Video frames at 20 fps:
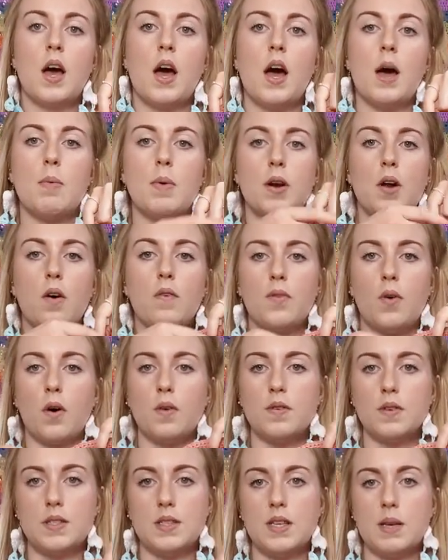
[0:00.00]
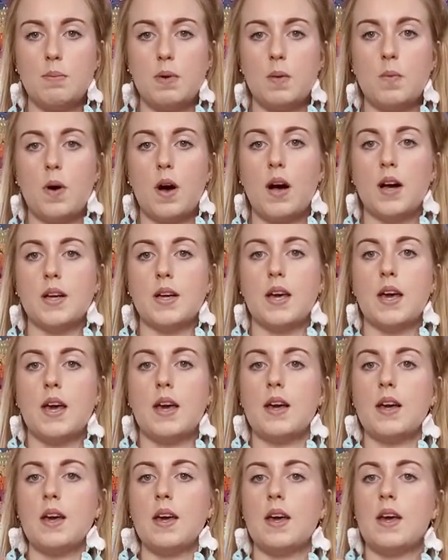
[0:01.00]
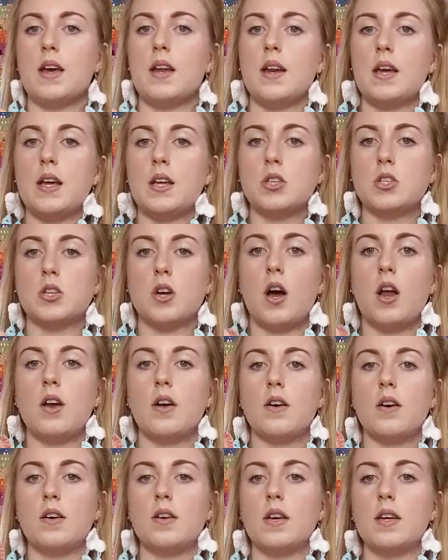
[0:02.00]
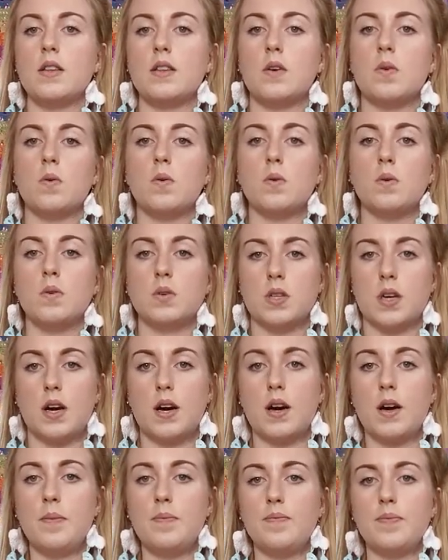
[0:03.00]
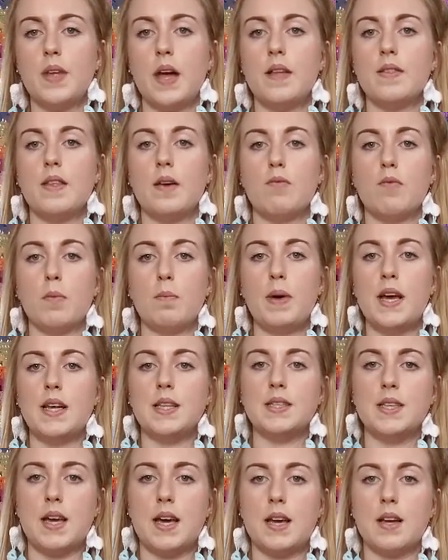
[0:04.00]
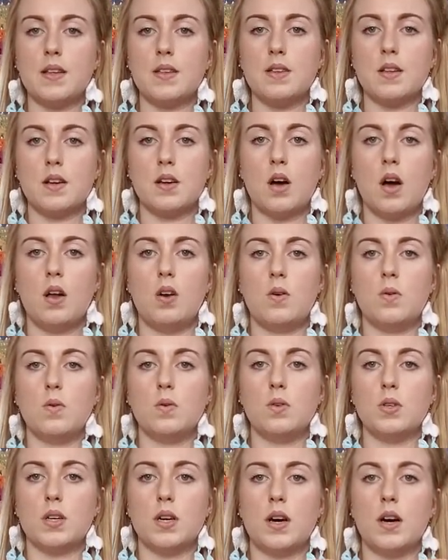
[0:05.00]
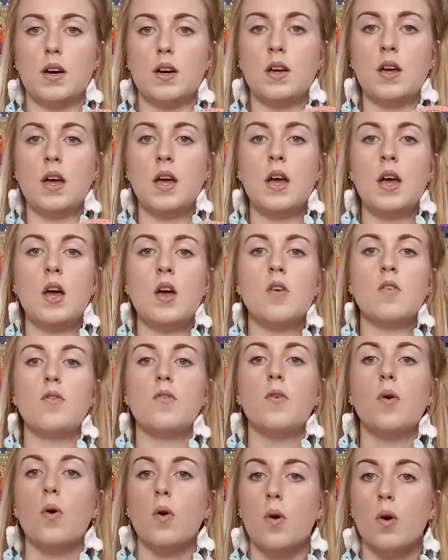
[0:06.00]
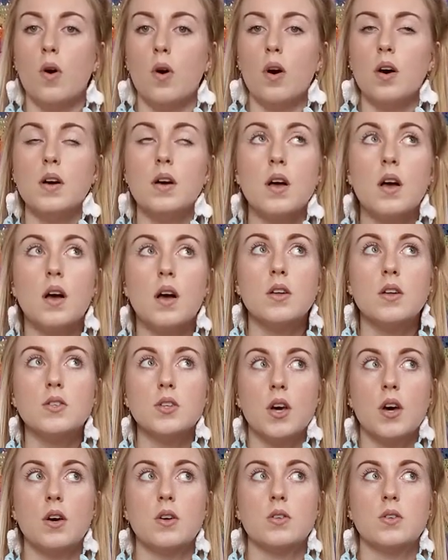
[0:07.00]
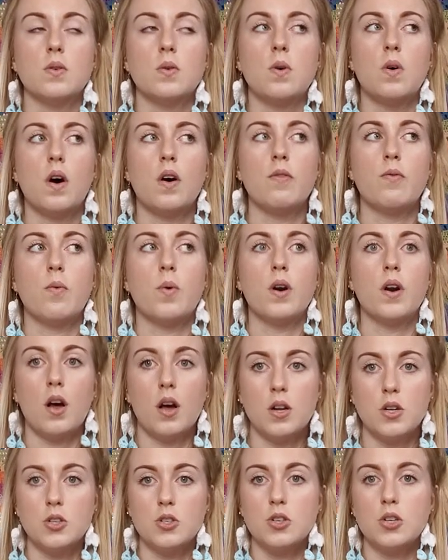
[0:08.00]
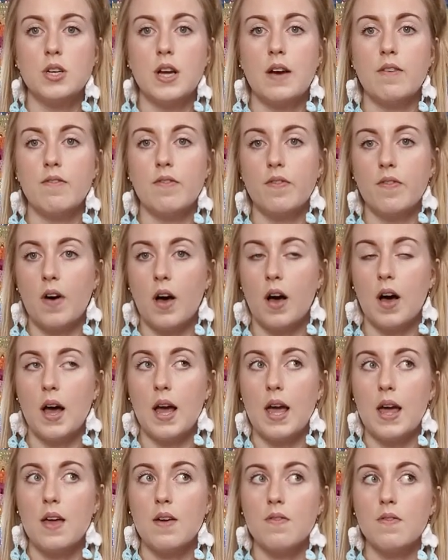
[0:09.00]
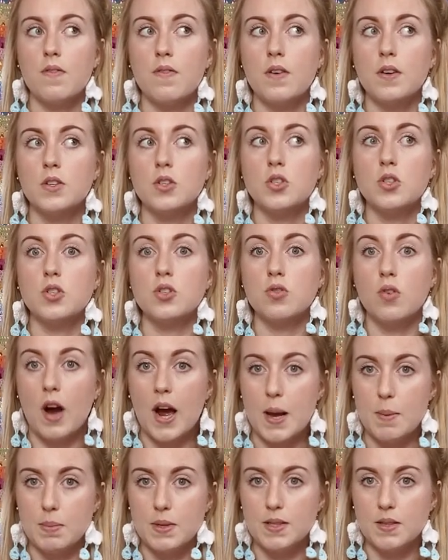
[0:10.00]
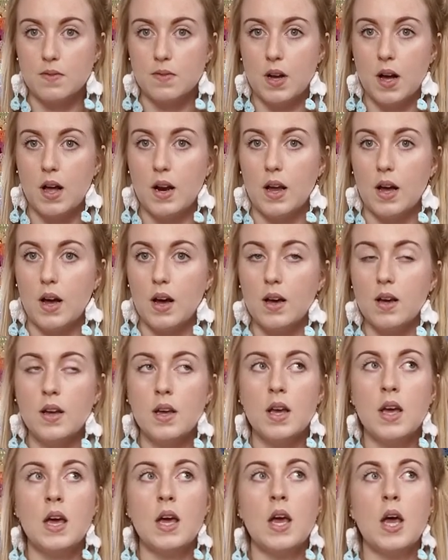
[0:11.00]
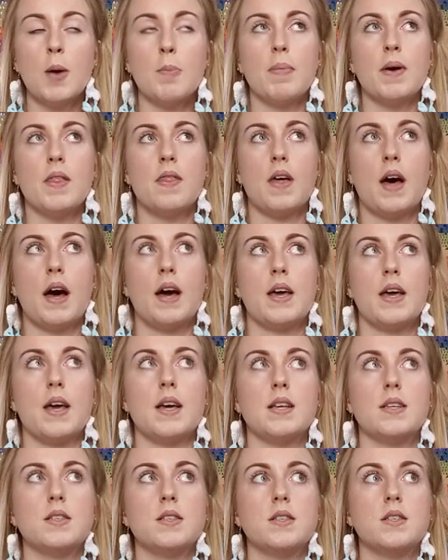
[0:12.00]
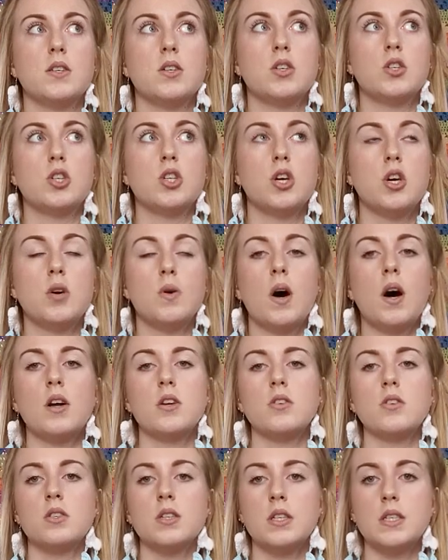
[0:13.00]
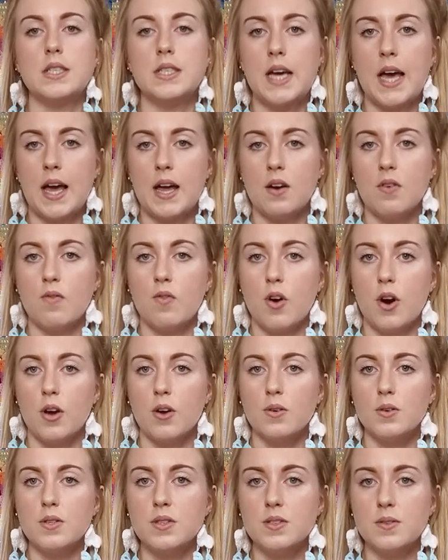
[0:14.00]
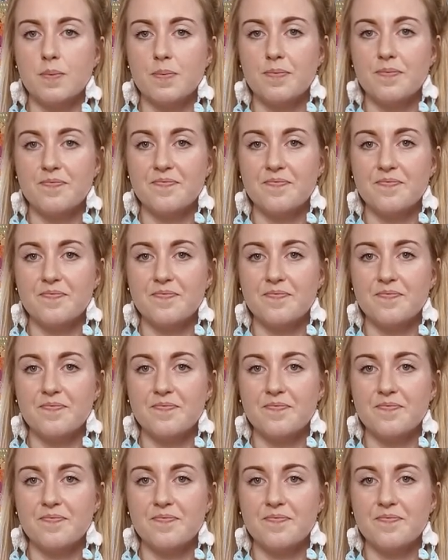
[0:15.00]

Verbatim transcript: um, and I'll obviously be working in each colour in the order and then repeating the colour order for a total of 105 stripes of colour but that is 210 rows.